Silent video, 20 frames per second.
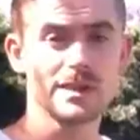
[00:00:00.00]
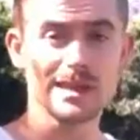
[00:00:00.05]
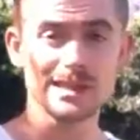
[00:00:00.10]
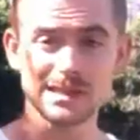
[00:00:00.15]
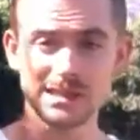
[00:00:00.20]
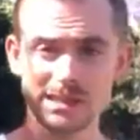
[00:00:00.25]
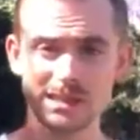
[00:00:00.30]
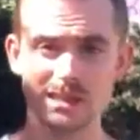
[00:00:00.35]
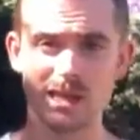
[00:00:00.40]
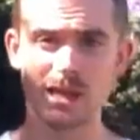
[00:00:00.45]
that's
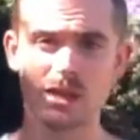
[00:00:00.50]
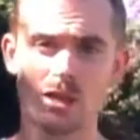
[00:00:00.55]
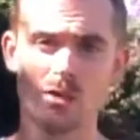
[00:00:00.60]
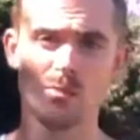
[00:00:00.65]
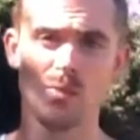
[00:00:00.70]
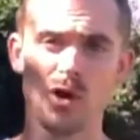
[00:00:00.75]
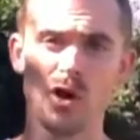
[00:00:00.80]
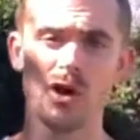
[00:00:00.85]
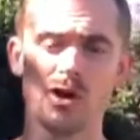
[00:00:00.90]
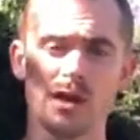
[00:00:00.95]
the
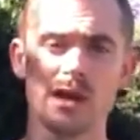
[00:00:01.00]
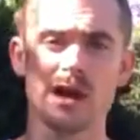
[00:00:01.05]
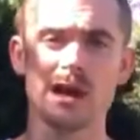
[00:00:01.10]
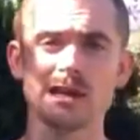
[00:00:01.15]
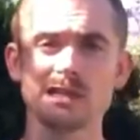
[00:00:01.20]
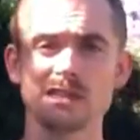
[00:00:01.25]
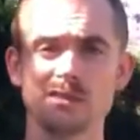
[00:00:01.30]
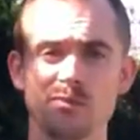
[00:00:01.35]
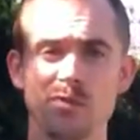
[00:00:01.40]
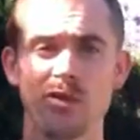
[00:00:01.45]
second part,
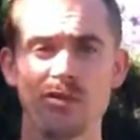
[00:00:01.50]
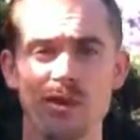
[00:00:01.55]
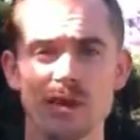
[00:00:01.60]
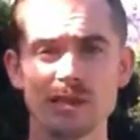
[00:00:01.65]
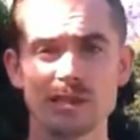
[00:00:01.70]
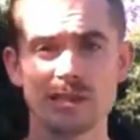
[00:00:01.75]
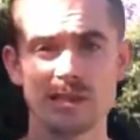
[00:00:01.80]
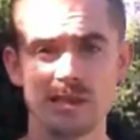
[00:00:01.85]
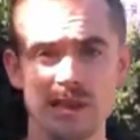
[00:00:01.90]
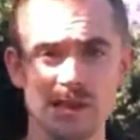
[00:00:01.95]
guys, of
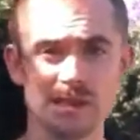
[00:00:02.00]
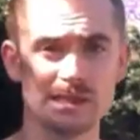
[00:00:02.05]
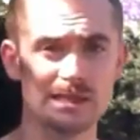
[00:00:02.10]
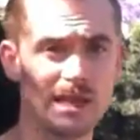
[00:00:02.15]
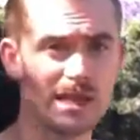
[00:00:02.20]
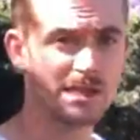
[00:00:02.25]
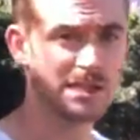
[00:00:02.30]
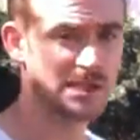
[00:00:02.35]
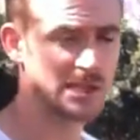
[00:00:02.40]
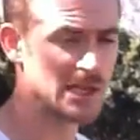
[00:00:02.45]
preventing that
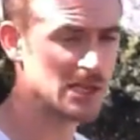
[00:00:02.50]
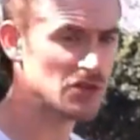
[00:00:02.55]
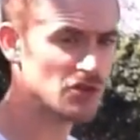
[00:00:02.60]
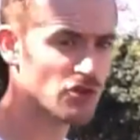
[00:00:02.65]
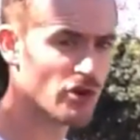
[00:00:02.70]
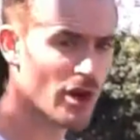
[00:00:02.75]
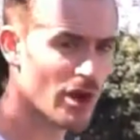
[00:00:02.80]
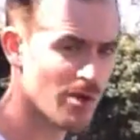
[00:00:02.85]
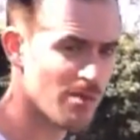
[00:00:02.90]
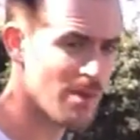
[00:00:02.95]
Zed
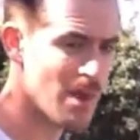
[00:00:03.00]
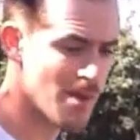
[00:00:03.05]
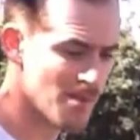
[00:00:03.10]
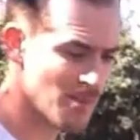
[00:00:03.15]
syndrome,